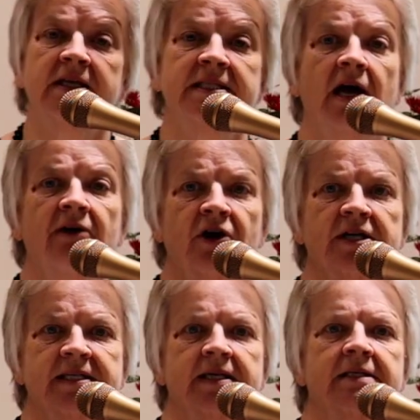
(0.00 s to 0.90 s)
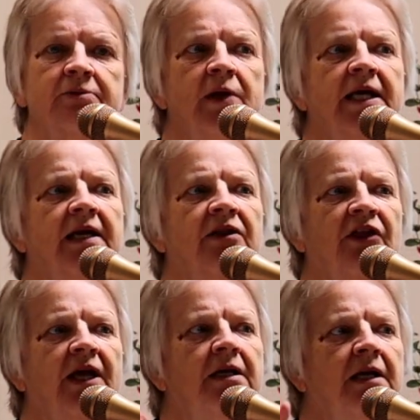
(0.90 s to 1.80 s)
us of our sins, we can
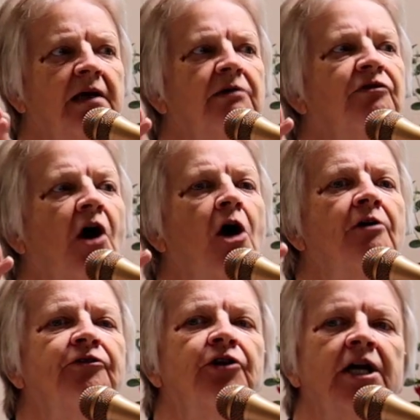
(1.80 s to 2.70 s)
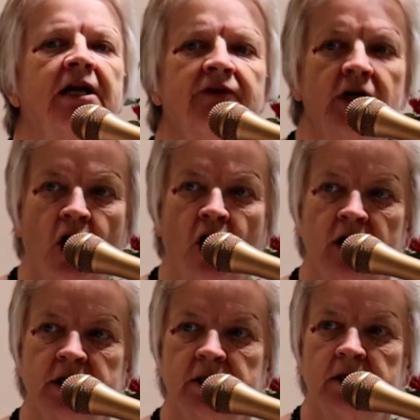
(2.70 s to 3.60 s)
then give our forgiven heart